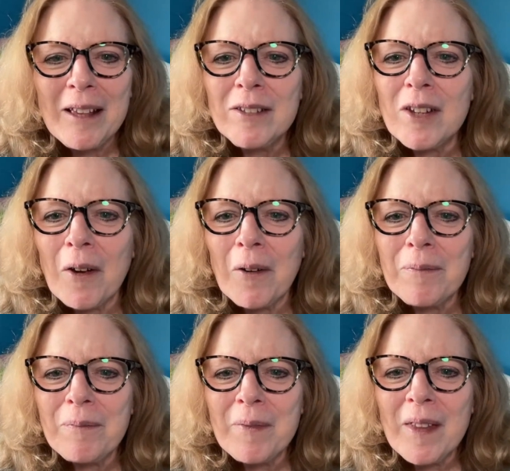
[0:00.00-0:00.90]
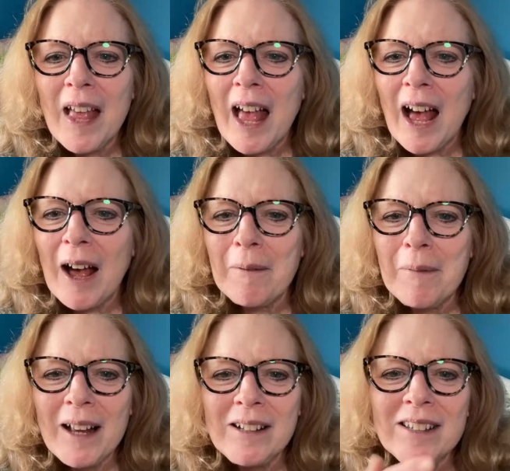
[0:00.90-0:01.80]
So
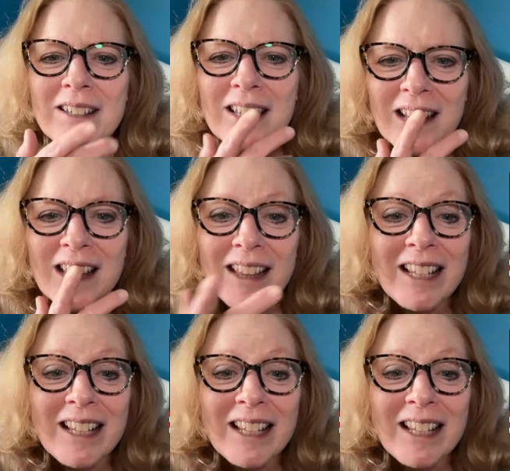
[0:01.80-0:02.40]
I just see that